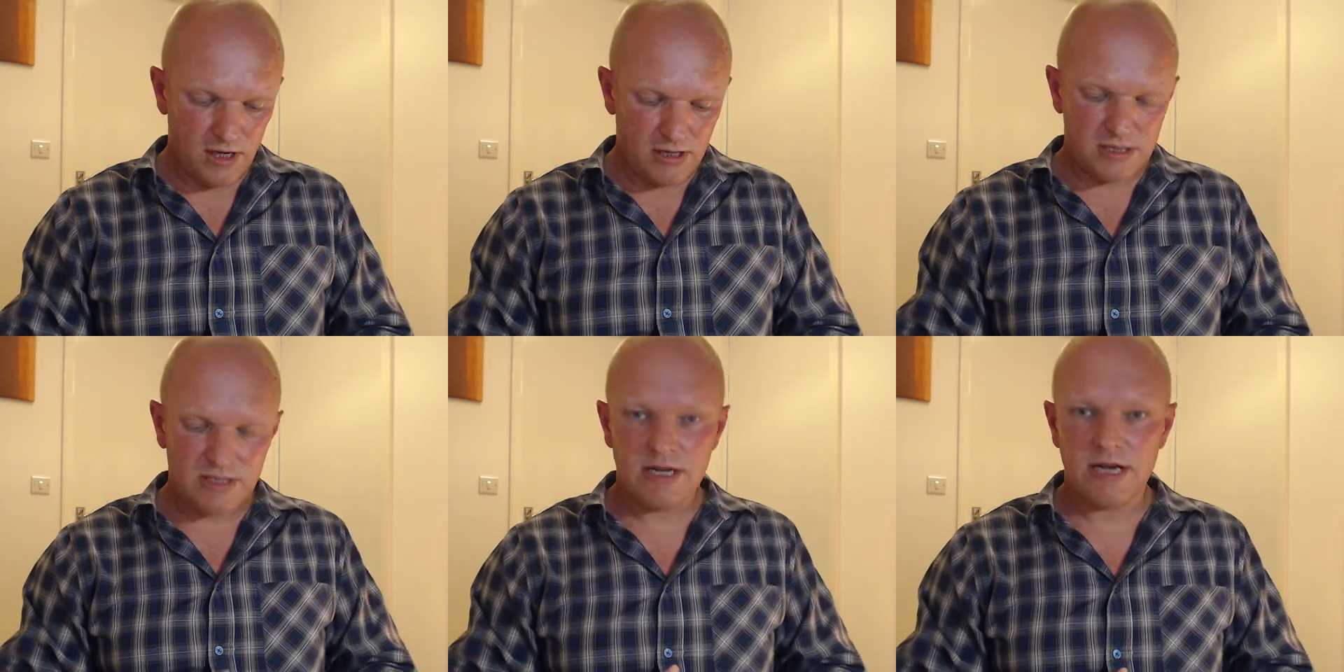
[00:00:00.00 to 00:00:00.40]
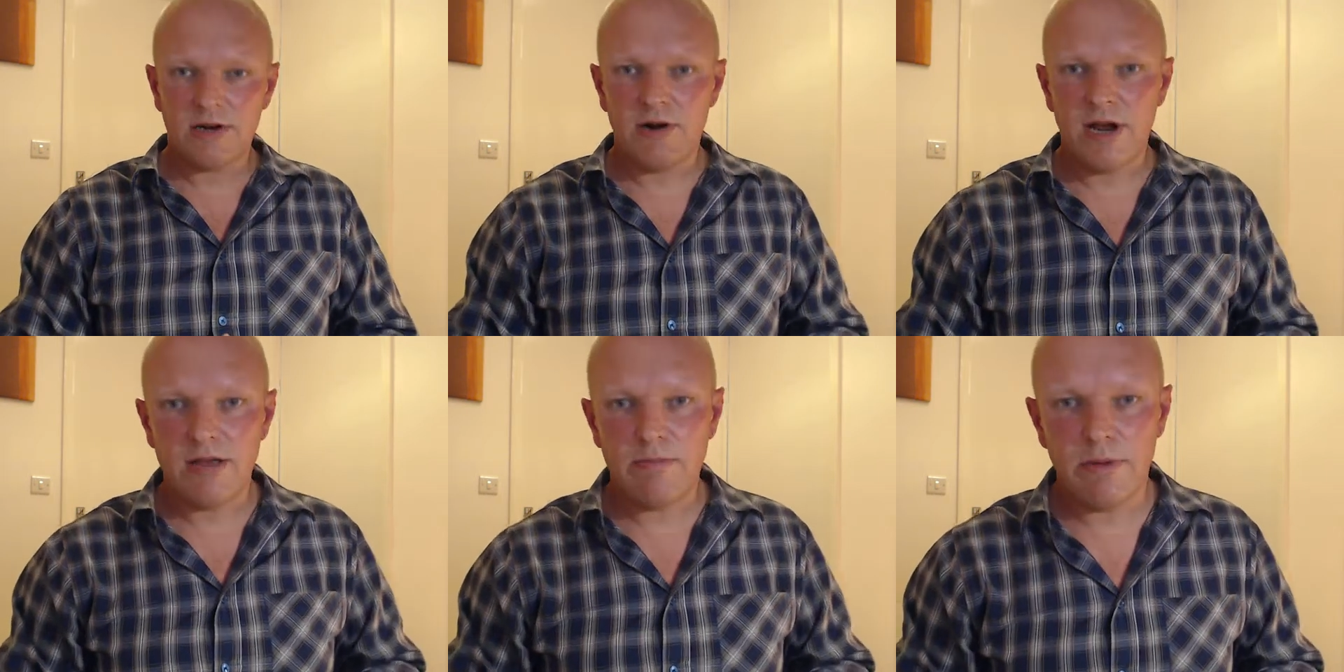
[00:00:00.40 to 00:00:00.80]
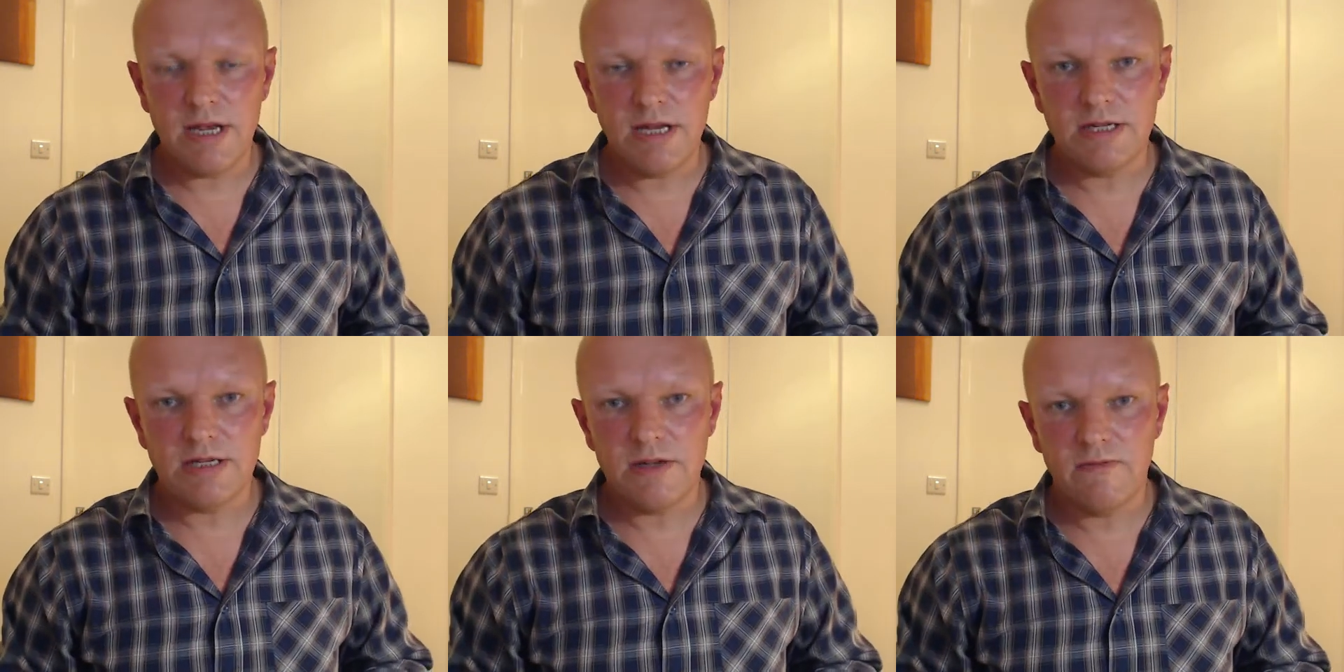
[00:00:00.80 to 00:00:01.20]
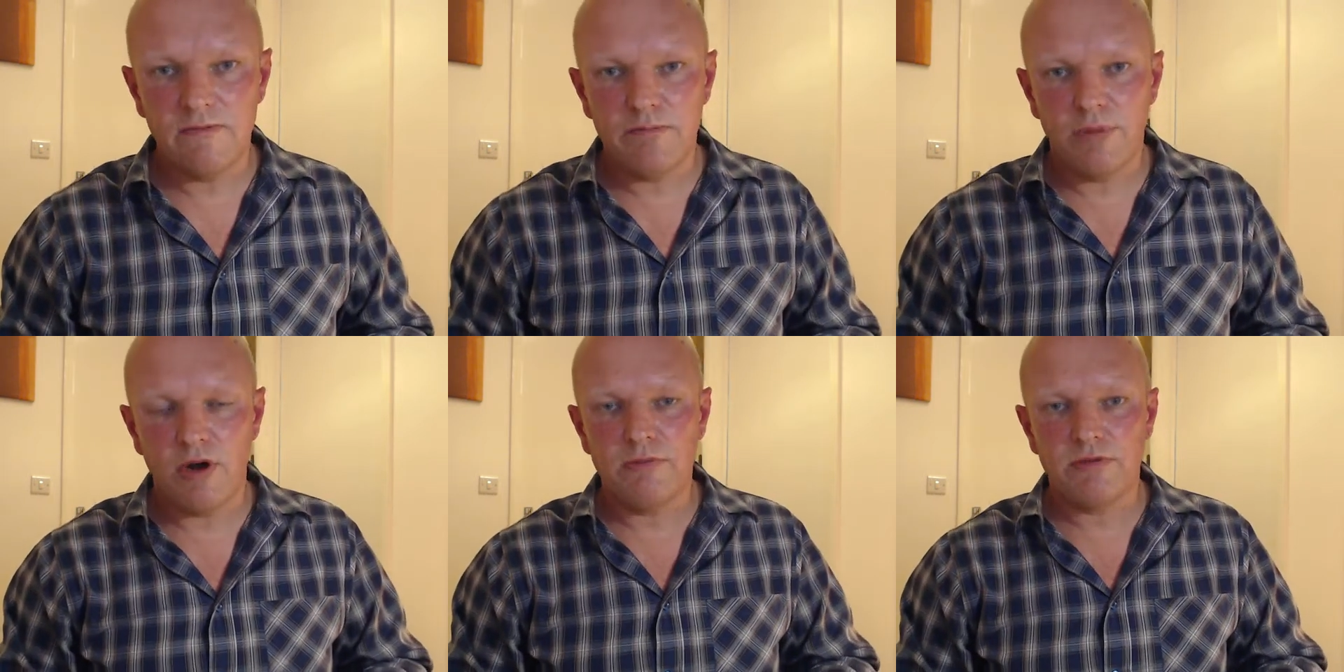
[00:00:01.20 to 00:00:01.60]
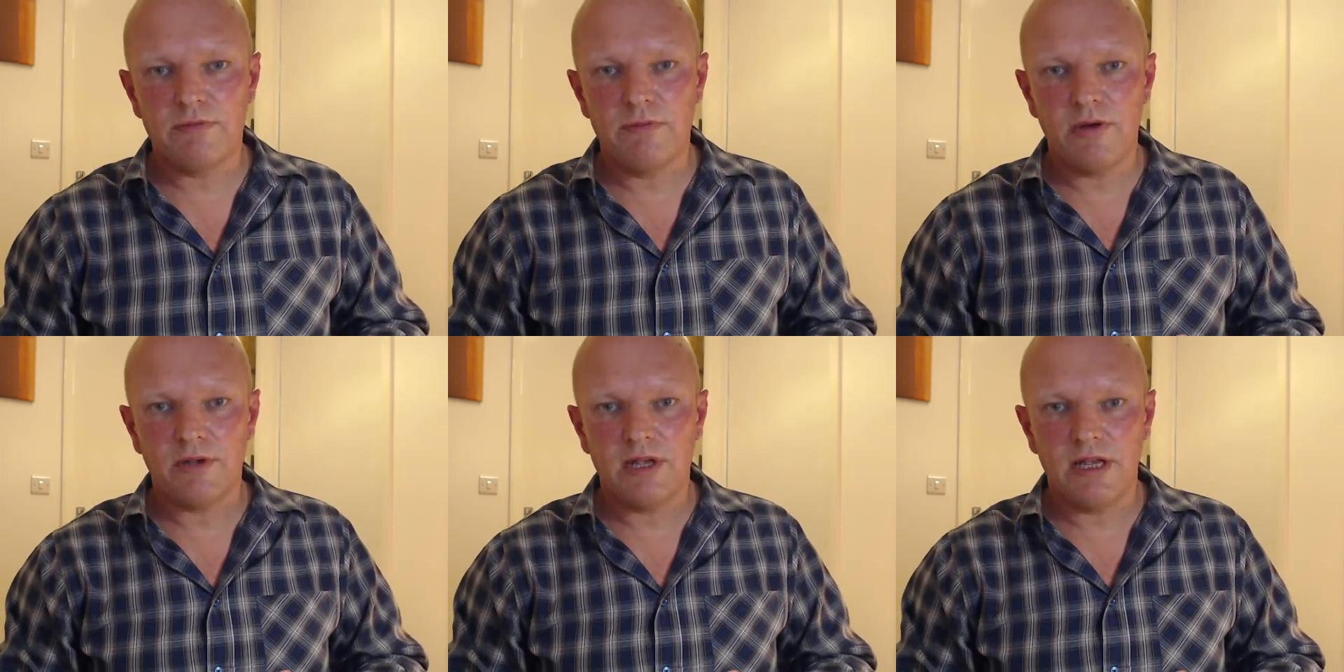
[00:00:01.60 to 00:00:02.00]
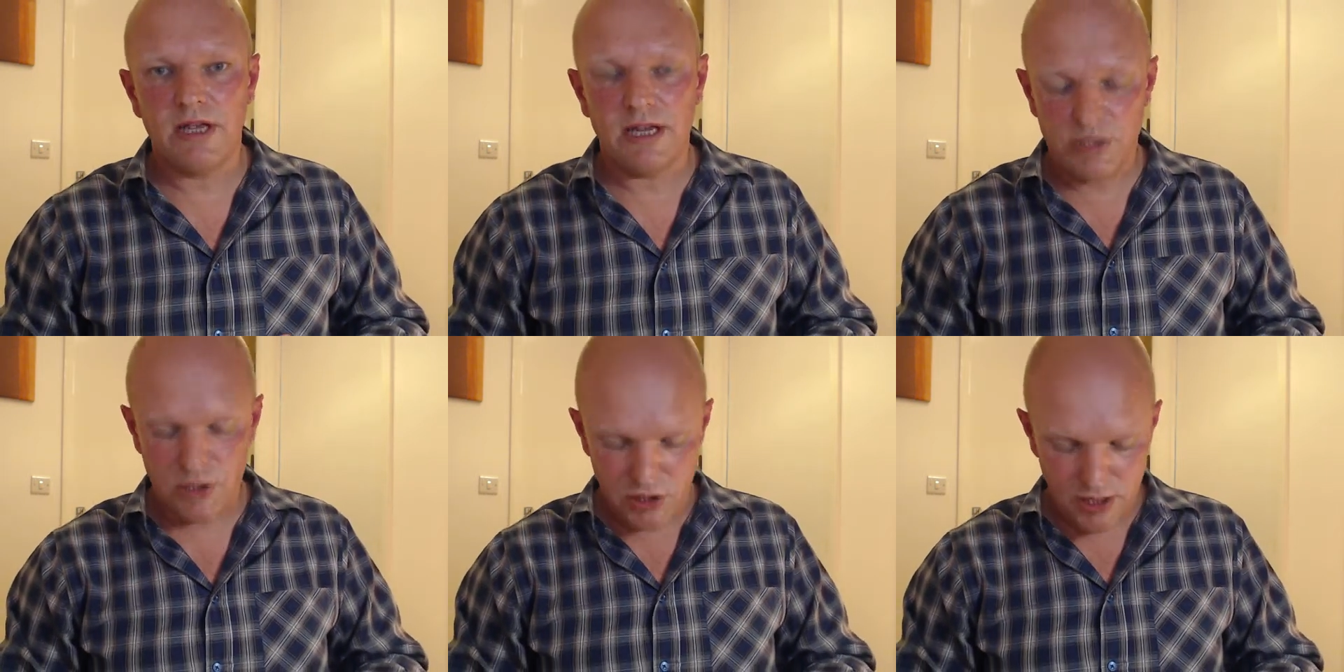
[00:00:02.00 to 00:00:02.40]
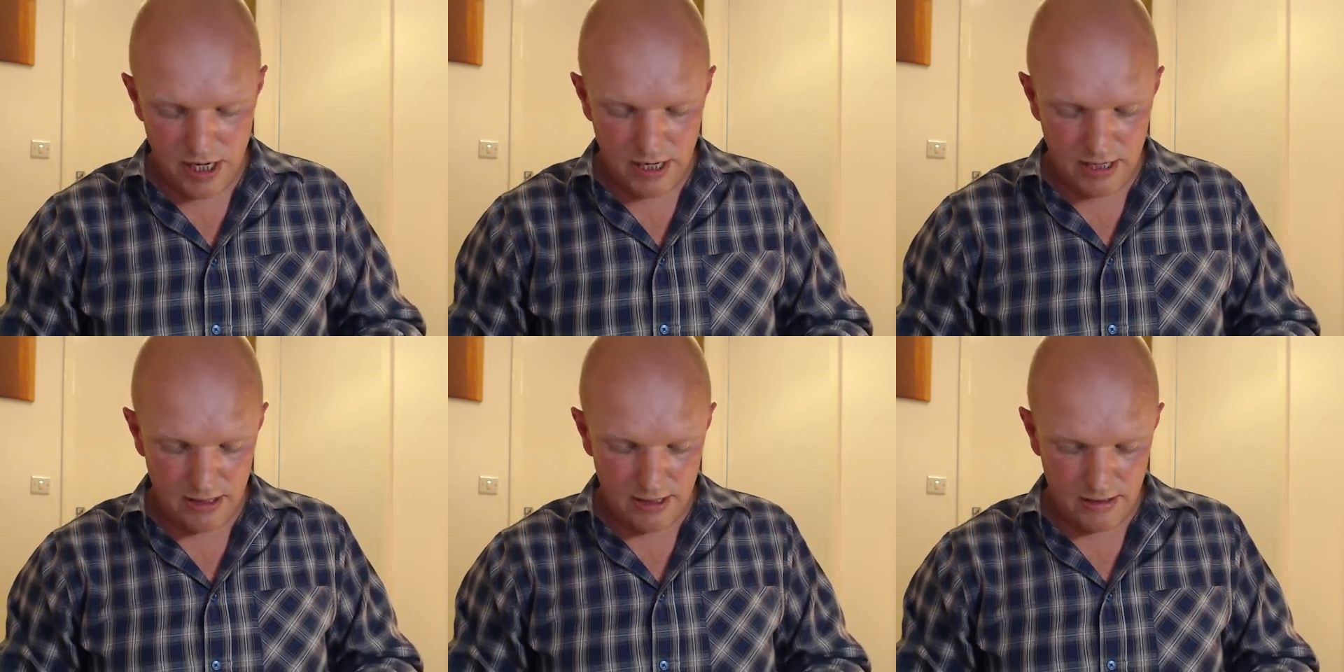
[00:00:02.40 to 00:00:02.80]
I'd say a great piece of pipe smoking history.